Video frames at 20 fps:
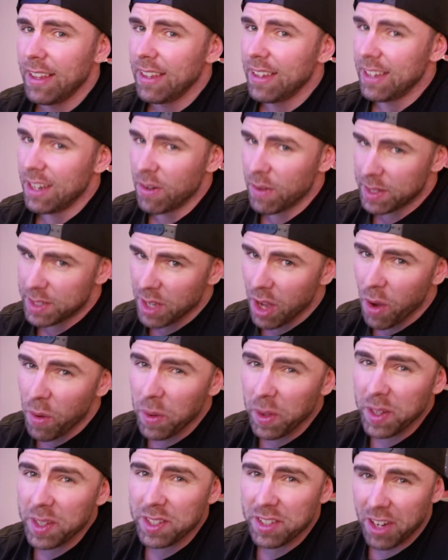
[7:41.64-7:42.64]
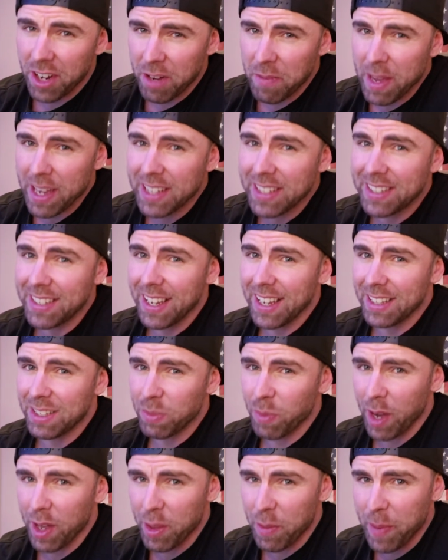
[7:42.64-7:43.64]
You know, it's all really starting to make
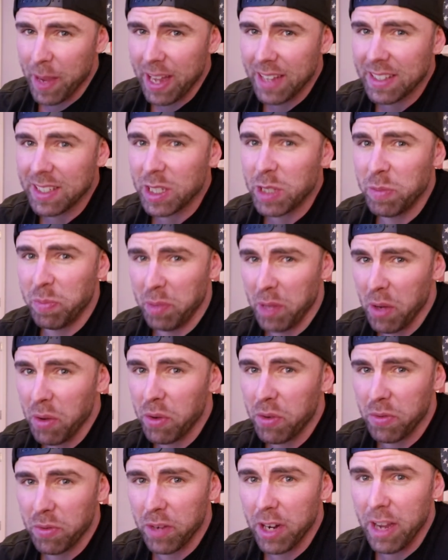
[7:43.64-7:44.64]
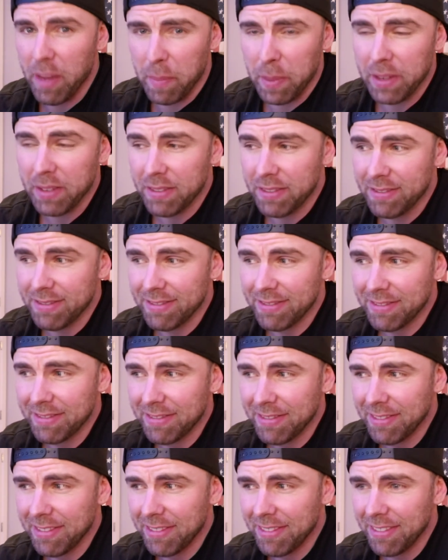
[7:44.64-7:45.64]
sense why their pants explode and rip.
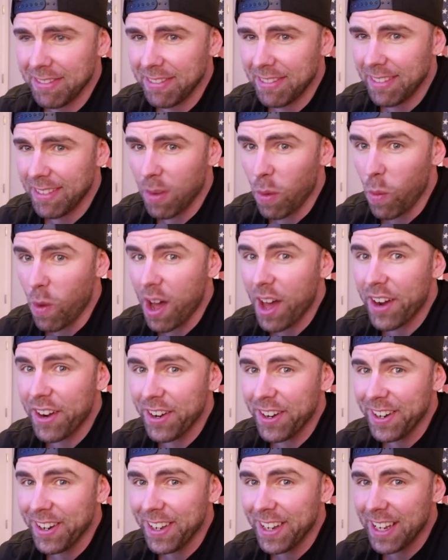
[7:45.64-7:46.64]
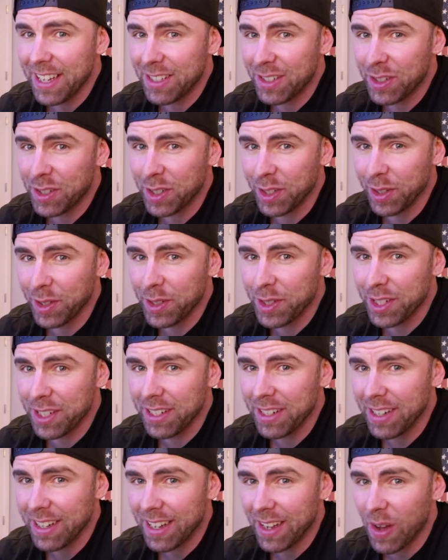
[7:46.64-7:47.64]
Water is your
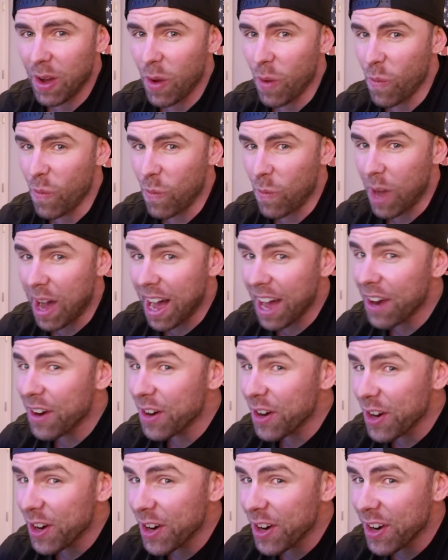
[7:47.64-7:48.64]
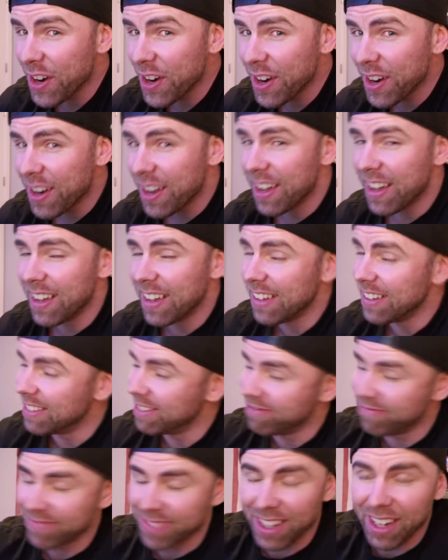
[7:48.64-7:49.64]
solution? Water?
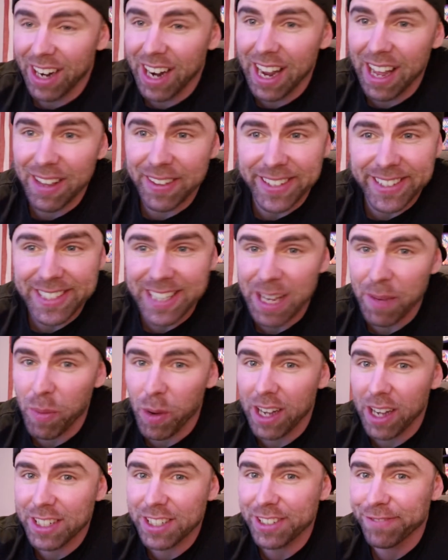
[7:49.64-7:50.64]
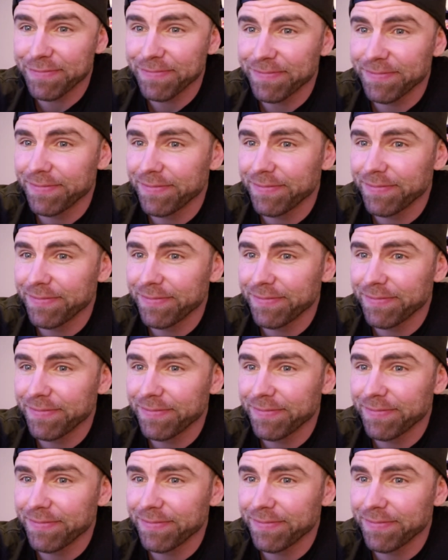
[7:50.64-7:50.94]
All right, let's keep watching.